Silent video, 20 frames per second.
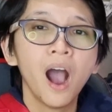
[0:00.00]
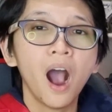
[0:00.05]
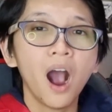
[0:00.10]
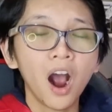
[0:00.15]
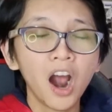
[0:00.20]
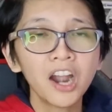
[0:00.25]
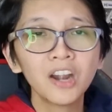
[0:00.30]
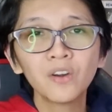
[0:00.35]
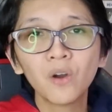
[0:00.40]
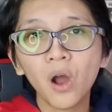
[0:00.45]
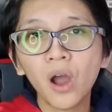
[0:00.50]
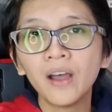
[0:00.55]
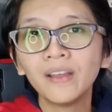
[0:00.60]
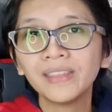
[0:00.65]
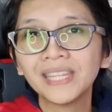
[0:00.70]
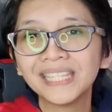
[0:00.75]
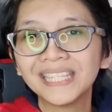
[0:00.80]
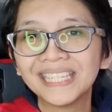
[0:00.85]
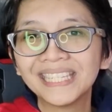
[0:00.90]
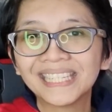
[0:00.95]
are on
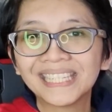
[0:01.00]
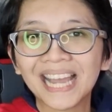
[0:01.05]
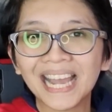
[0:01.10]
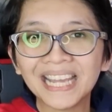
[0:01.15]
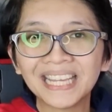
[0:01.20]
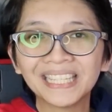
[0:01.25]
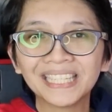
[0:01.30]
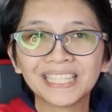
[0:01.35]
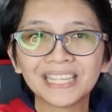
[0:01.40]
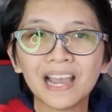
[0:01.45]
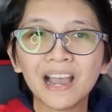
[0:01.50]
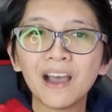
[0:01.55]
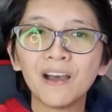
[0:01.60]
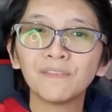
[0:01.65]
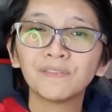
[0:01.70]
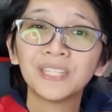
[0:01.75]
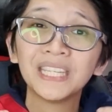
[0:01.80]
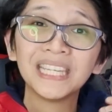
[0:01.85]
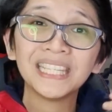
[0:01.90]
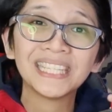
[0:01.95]
the designs
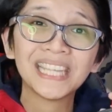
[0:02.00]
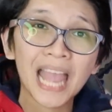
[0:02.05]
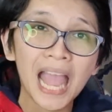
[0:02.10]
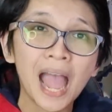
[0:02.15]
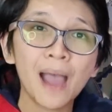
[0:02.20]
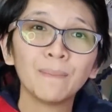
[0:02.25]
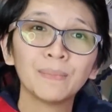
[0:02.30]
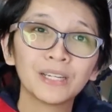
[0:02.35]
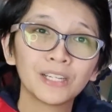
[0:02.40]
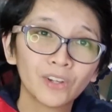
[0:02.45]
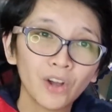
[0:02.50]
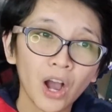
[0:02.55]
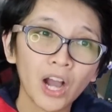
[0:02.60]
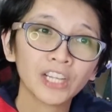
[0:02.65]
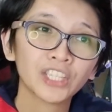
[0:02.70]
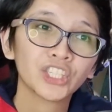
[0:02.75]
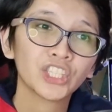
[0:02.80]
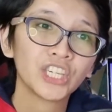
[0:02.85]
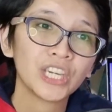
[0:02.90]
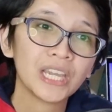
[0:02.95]
of the
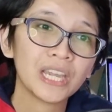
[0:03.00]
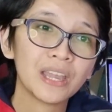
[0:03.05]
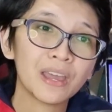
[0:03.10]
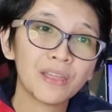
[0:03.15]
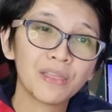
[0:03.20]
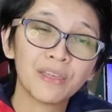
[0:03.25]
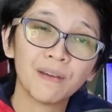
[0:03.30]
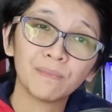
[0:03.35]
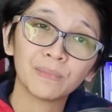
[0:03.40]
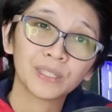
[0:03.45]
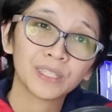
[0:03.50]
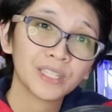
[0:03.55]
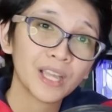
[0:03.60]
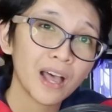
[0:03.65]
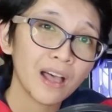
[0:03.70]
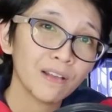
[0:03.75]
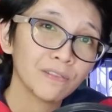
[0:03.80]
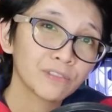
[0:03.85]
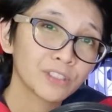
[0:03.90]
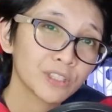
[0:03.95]
Tamagotchi
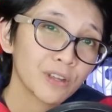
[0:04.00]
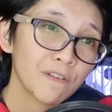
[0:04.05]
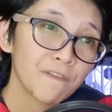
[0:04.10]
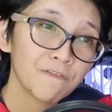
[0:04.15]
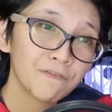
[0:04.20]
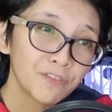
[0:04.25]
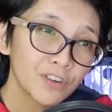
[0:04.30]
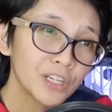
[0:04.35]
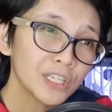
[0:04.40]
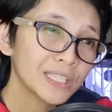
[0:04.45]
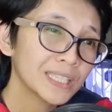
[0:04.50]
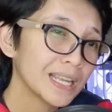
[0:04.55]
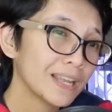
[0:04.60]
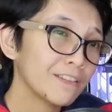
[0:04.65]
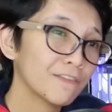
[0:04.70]
themselves, first and